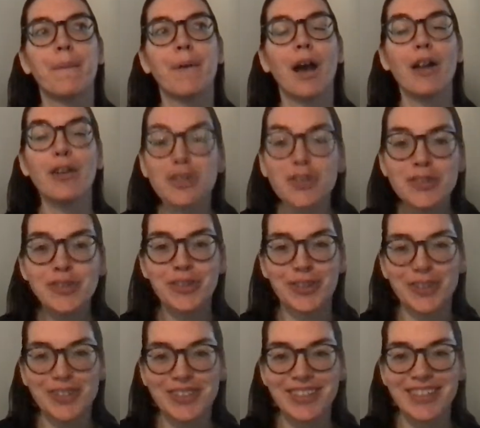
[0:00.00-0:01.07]

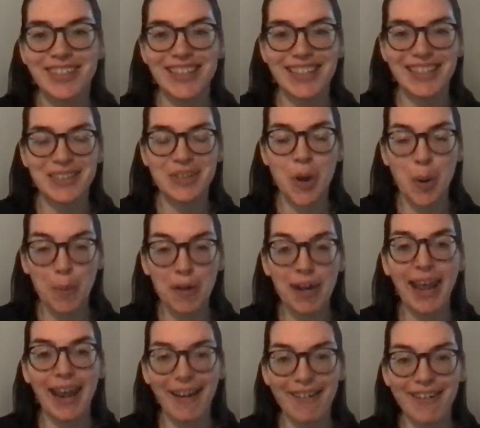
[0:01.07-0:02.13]
understood these
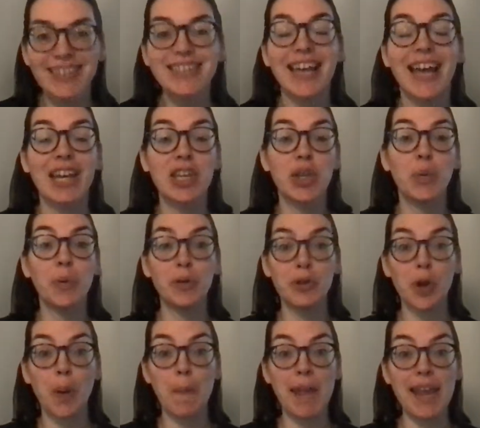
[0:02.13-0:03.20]
common errors and you will
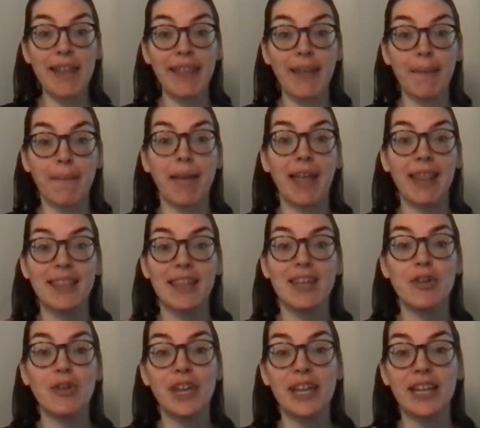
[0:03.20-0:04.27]
not make them. And then
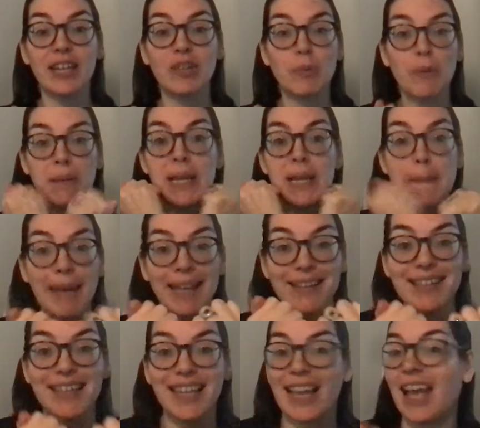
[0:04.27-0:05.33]
your English will be
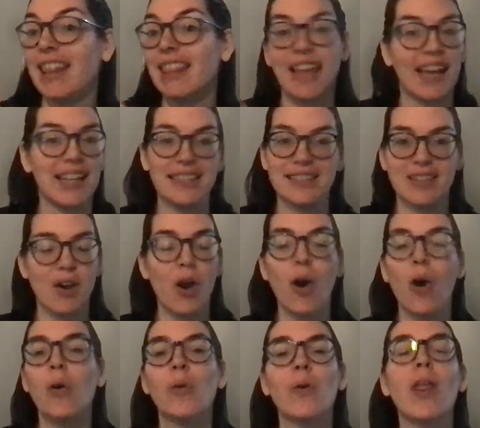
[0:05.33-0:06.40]
amazing. And that is the
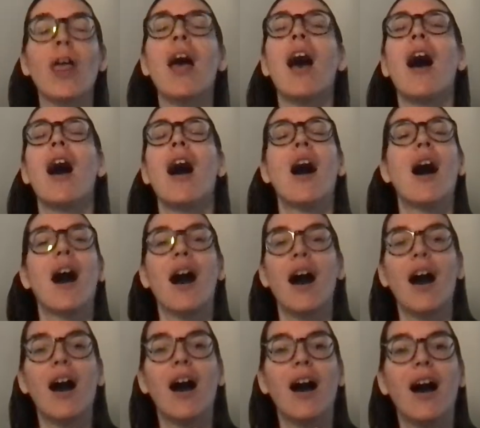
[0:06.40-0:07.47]
whole
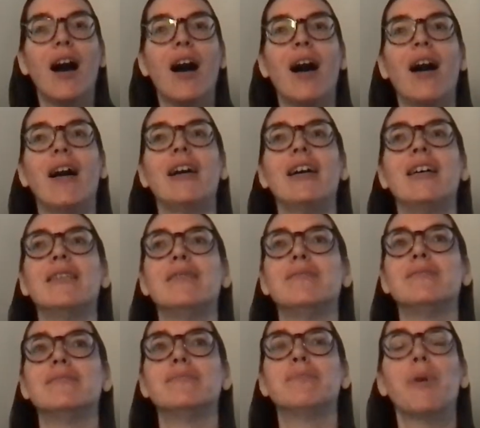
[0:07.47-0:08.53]

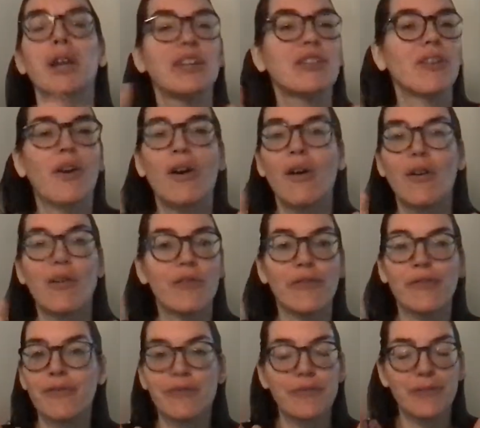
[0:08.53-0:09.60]
point
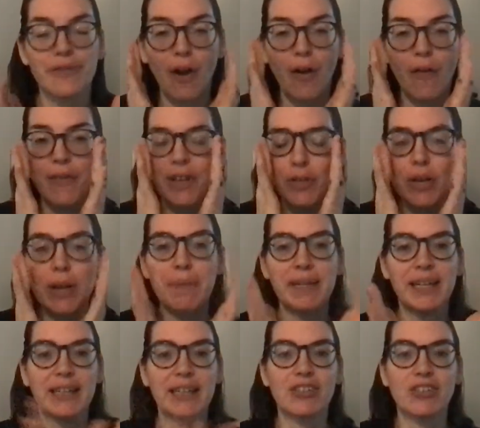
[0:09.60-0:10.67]
of
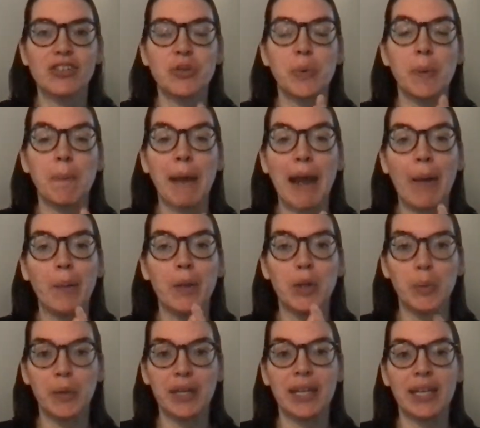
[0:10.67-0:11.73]
Intrepid English, is to empower
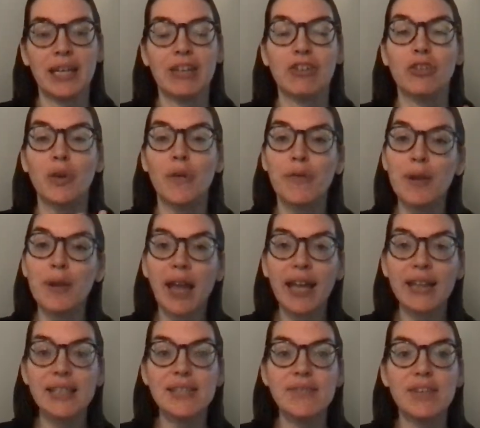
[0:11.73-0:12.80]
you in English. So if you
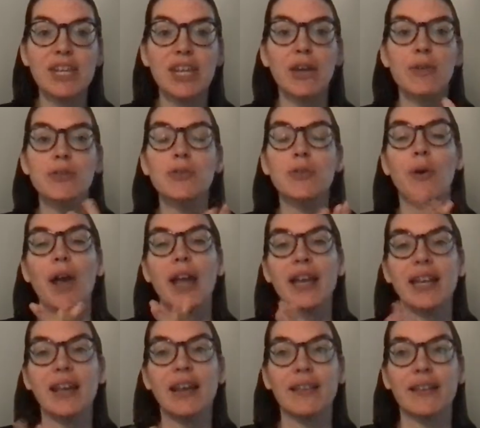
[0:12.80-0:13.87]
like these videos or
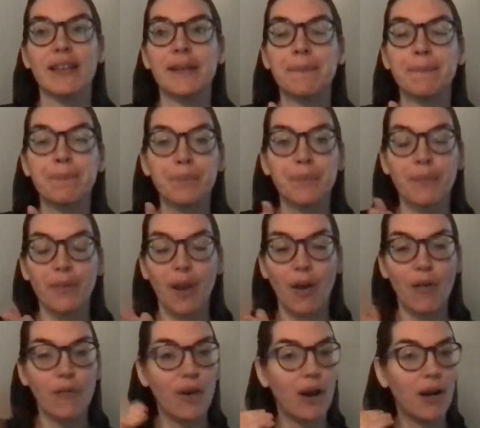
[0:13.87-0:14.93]
any other
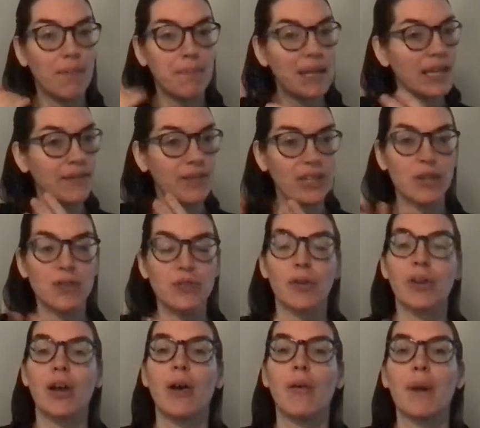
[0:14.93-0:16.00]
of our many videos
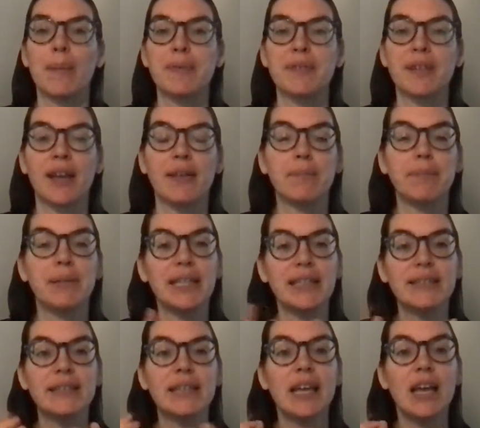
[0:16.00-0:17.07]
on our website,
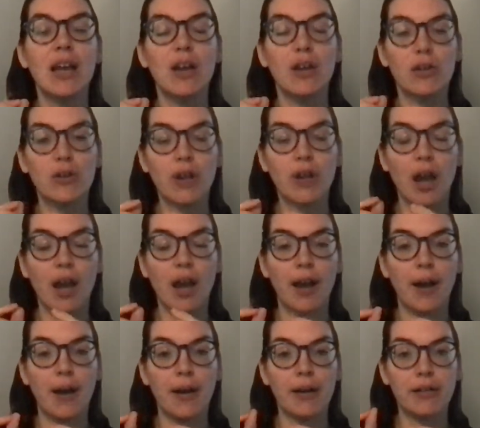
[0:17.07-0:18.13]
please
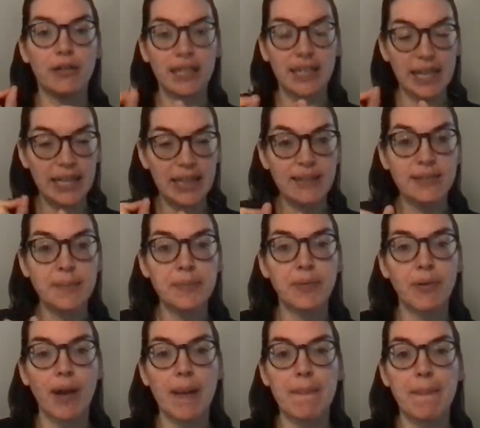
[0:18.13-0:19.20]
hit the
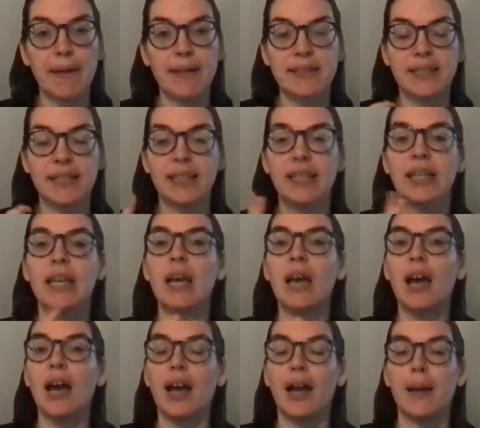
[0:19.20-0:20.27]
subscribe button,
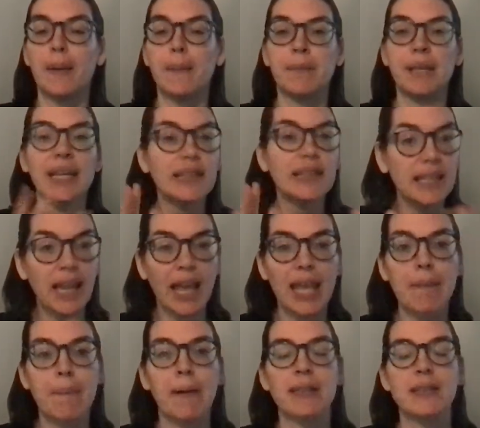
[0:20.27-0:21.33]
hit the
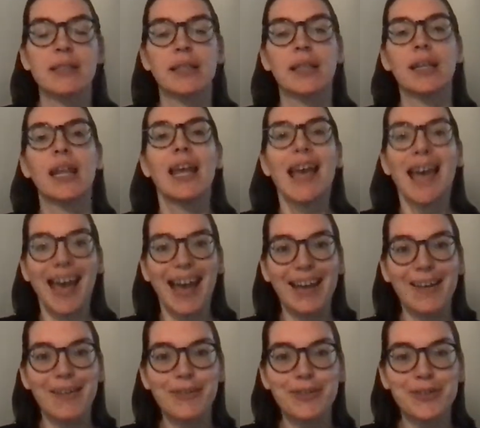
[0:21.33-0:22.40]
like button,
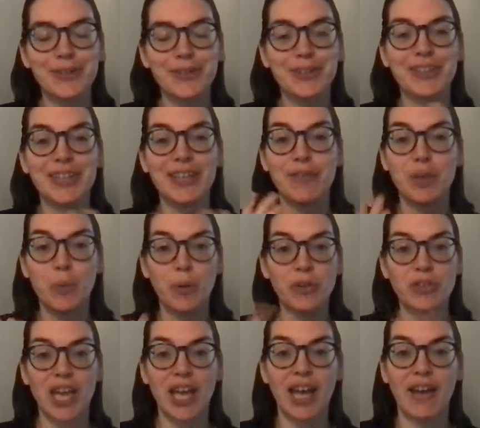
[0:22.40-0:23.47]
and of course, if you
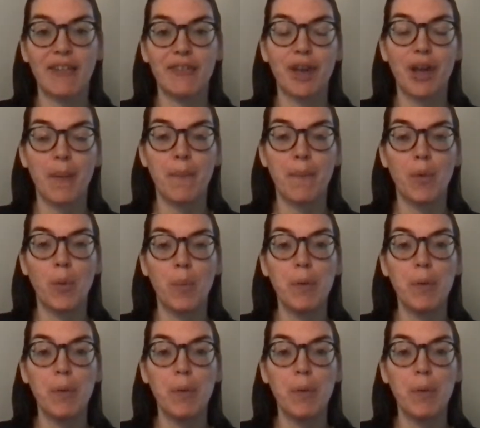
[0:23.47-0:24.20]
want to have a more